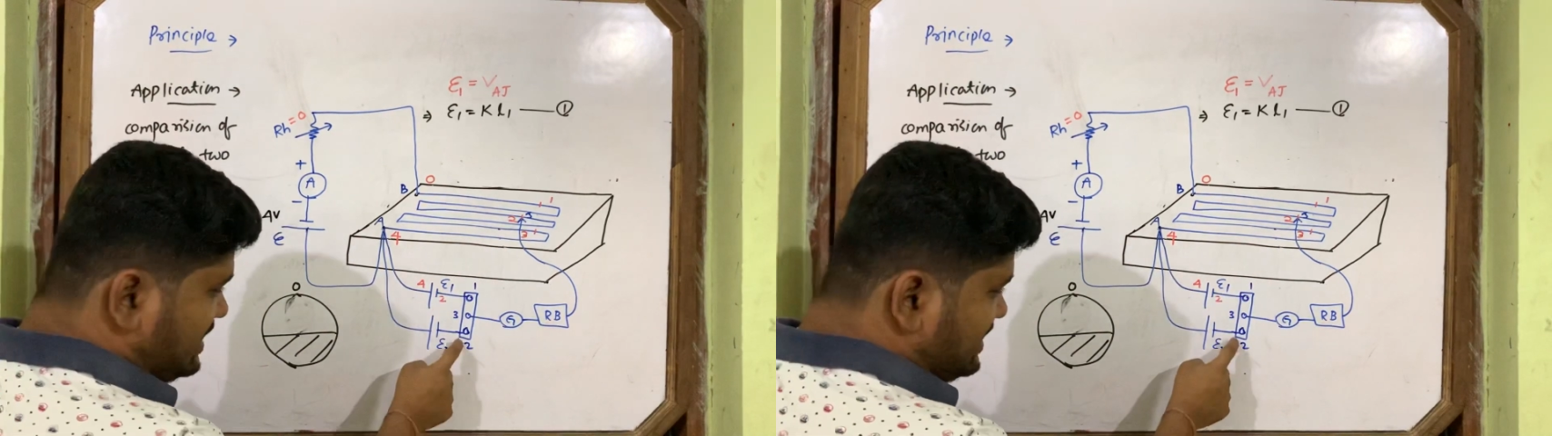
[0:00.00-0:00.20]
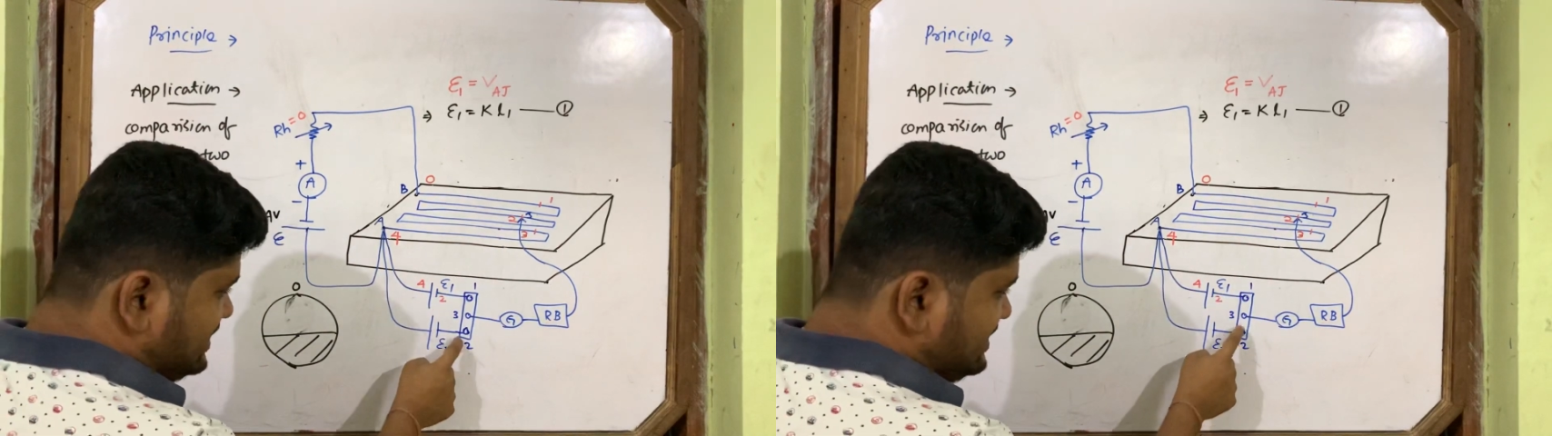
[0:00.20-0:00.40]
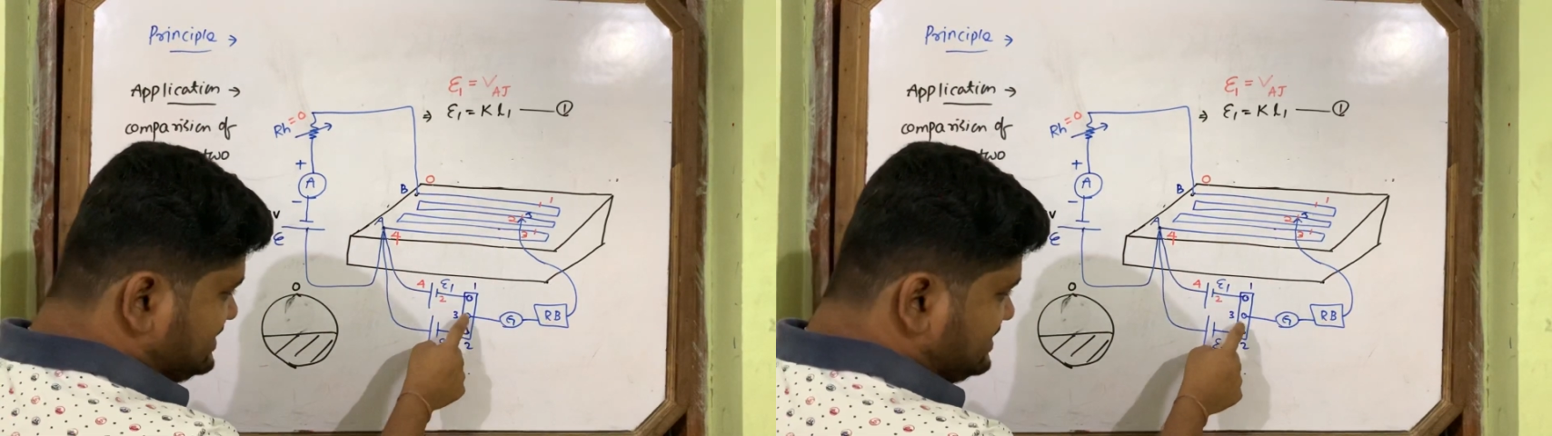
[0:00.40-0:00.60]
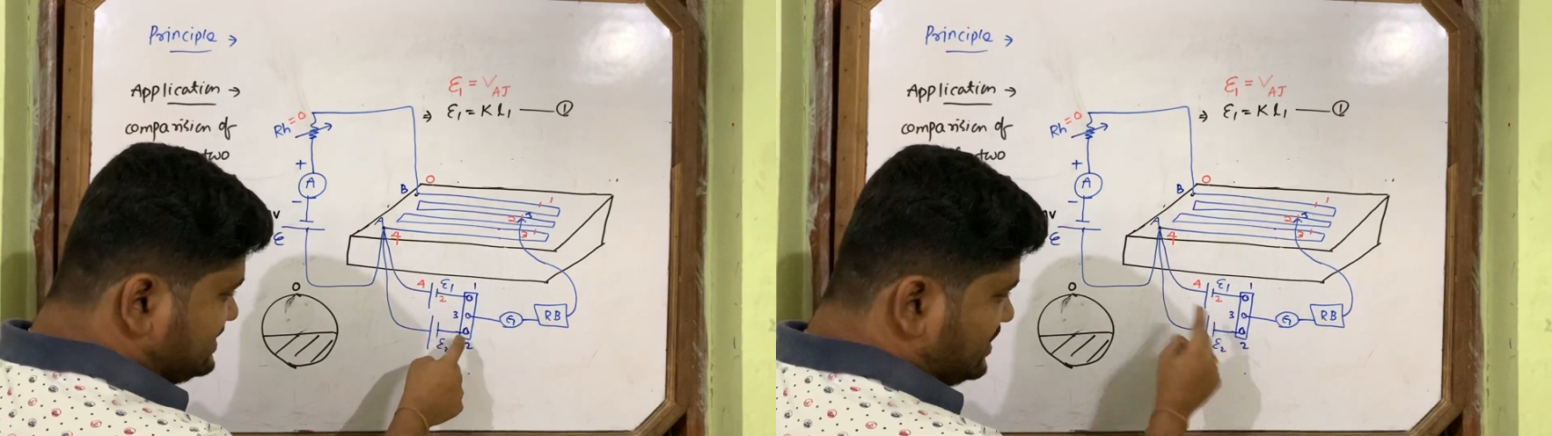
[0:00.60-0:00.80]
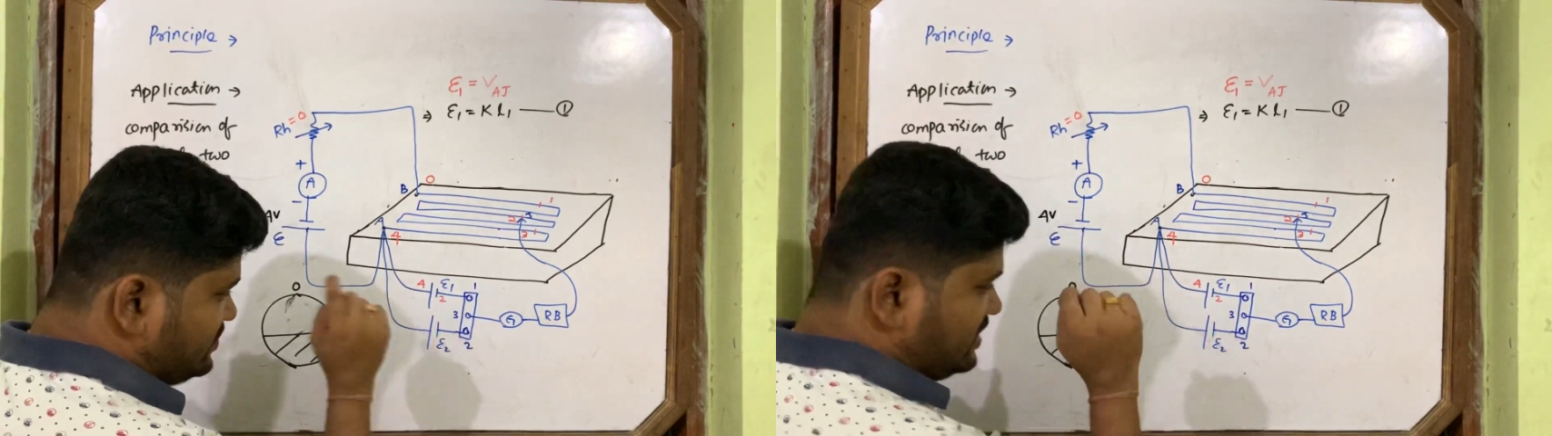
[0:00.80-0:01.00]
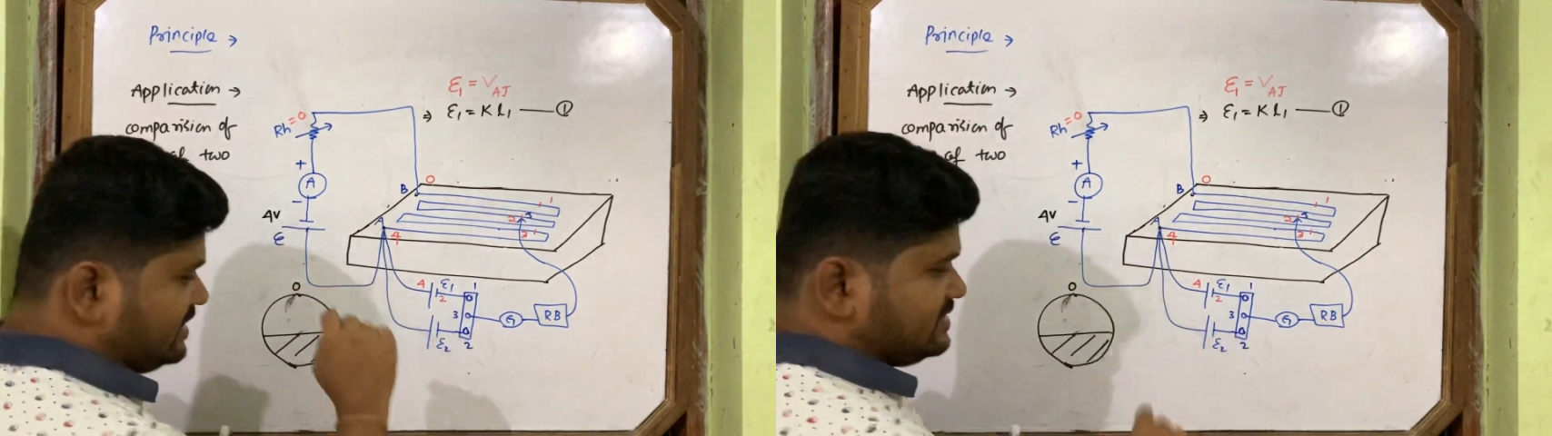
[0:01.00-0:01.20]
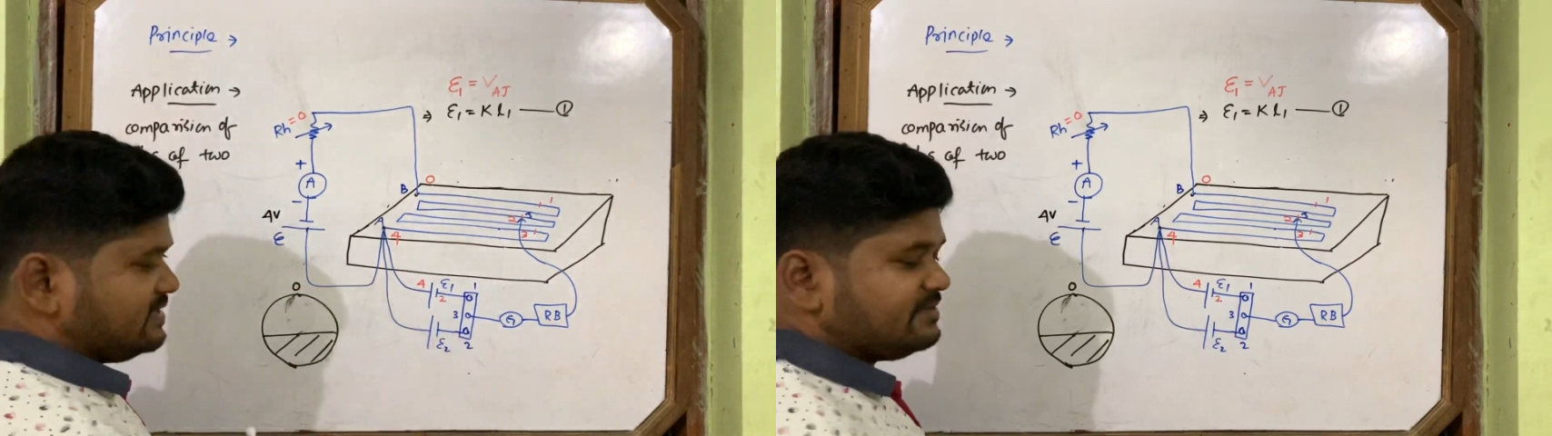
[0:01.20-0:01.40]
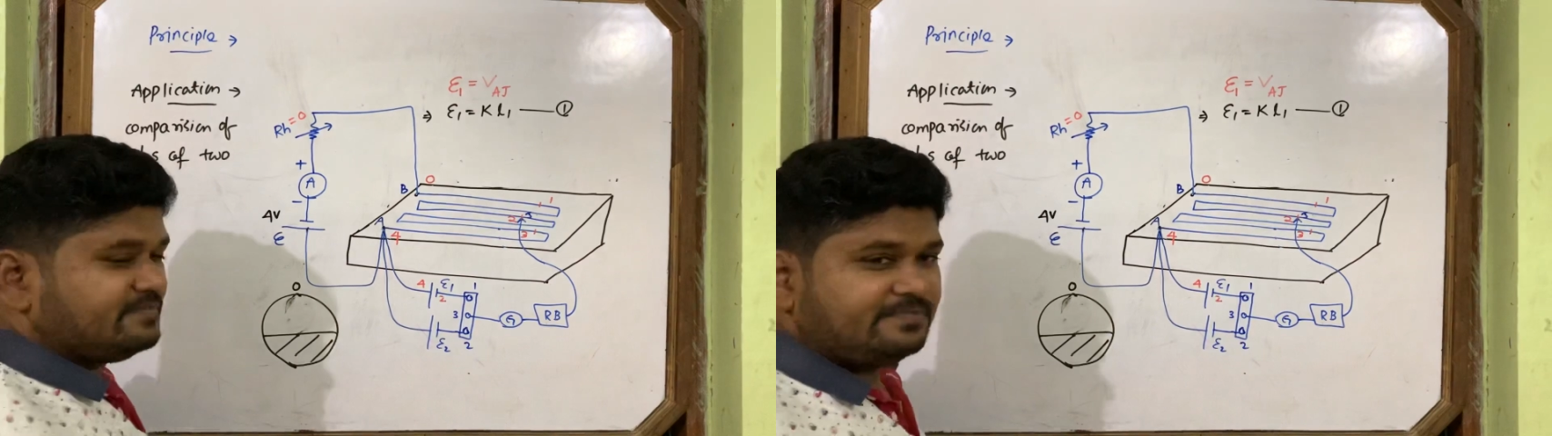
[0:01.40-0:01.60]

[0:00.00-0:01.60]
and this is now connected.